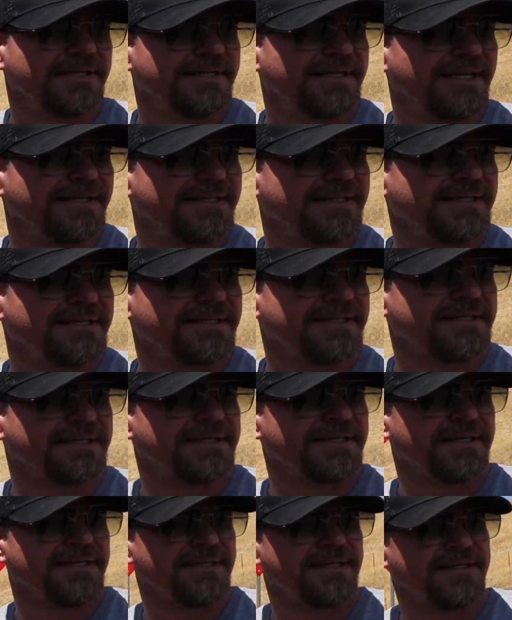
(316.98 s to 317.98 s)
in that thing.
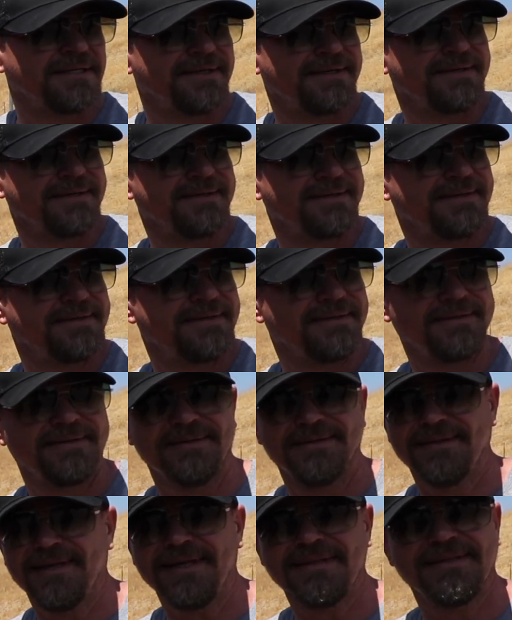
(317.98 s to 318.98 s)

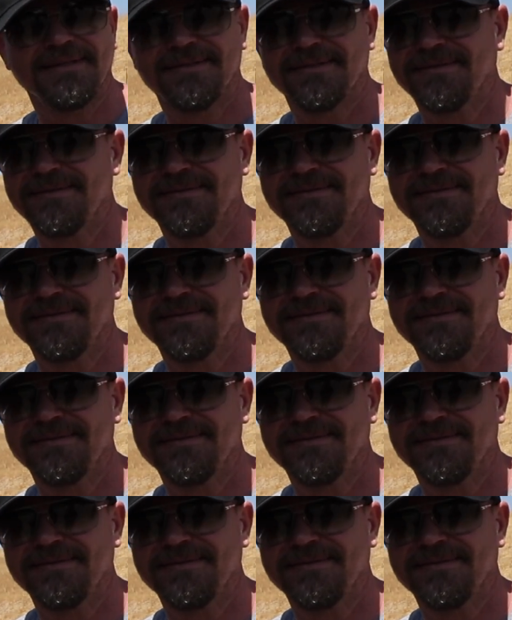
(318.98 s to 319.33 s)
Nothing.